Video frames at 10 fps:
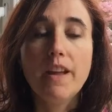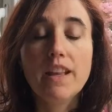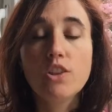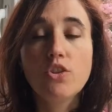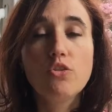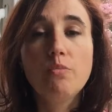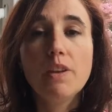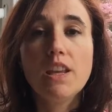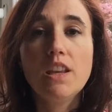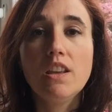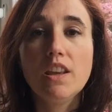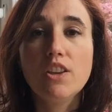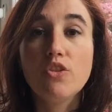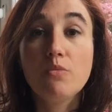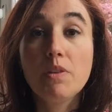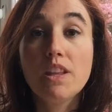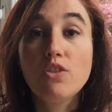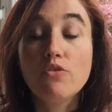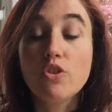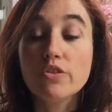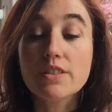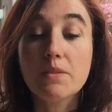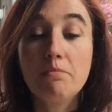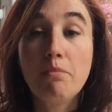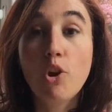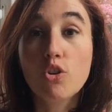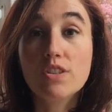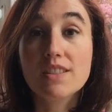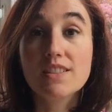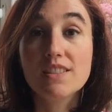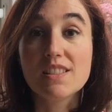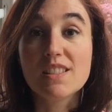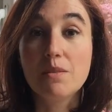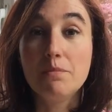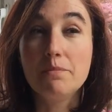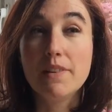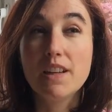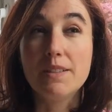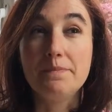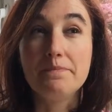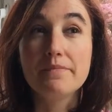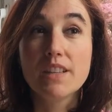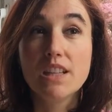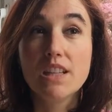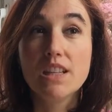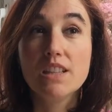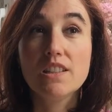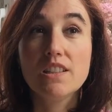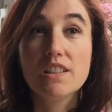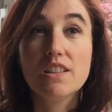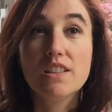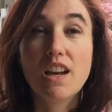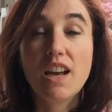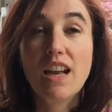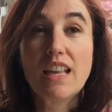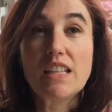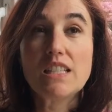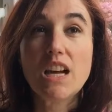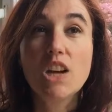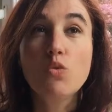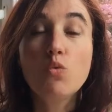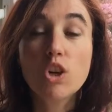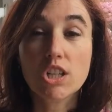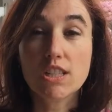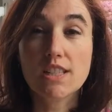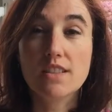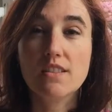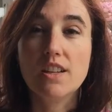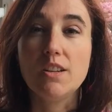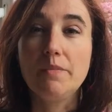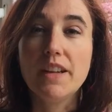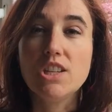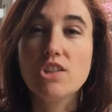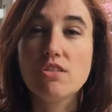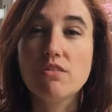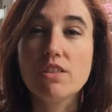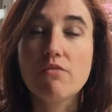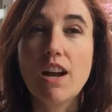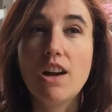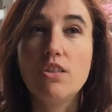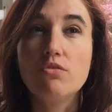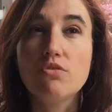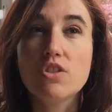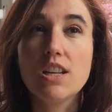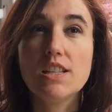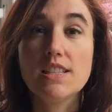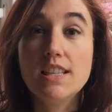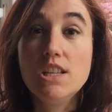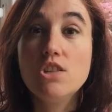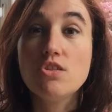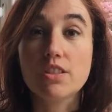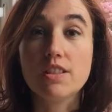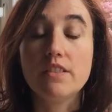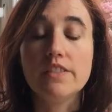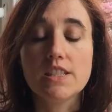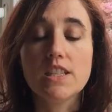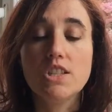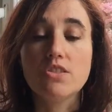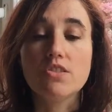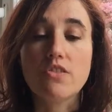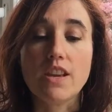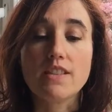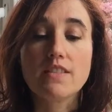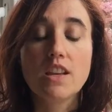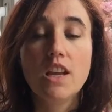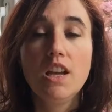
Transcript: it could be that you've got some blocks and some I guess unworked issues around seeing yourself and seeing your strengths.